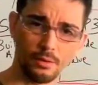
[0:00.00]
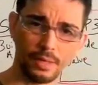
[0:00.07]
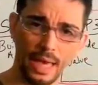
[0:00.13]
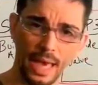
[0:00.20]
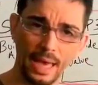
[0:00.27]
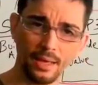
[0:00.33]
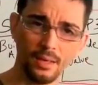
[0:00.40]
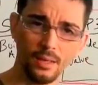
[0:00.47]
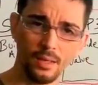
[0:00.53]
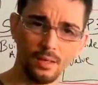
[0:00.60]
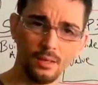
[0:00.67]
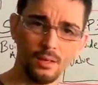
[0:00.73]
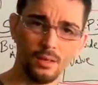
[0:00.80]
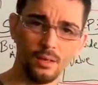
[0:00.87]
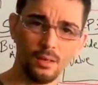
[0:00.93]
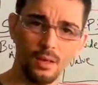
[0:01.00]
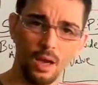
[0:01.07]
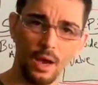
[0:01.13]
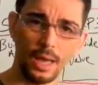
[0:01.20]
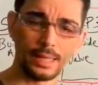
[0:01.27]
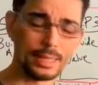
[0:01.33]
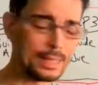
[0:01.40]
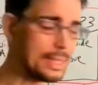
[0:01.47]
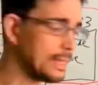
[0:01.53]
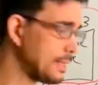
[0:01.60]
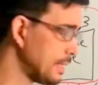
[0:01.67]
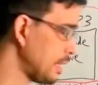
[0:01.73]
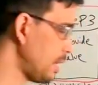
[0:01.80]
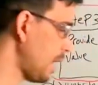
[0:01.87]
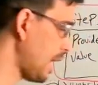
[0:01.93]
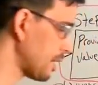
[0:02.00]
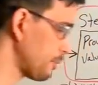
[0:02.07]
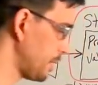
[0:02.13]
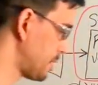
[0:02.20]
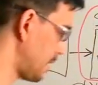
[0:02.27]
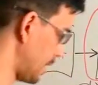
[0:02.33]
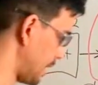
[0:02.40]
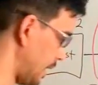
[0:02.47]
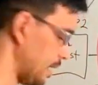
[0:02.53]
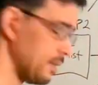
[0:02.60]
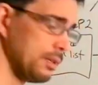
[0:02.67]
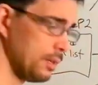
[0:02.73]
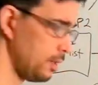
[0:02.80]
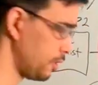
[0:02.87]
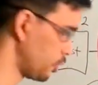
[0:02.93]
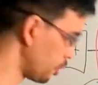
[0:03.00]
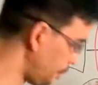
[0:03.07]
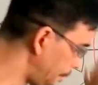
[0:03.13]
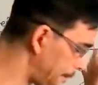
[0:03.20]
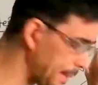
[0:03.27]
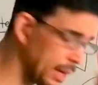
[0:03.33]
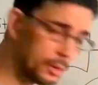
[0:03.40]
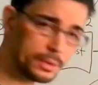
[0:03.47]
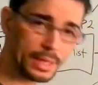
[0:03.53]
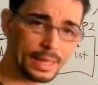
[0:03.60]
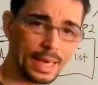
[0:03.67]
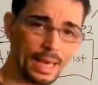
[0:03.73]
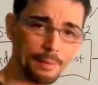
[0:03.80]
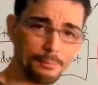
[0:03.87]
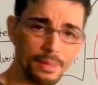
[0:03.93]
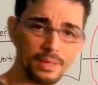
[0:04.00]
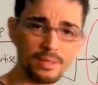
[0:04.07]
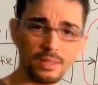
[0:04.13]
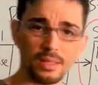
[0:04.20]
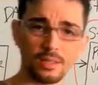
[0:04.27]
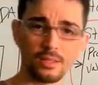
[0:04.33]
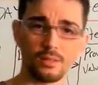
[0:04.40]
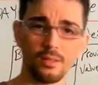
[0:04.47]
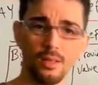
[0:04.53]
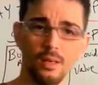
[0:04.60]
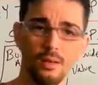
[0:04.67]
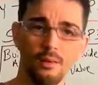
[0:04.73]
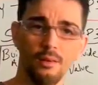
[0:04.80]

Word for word: Okay? All right, this isn't a lottery ticket. You're building a business.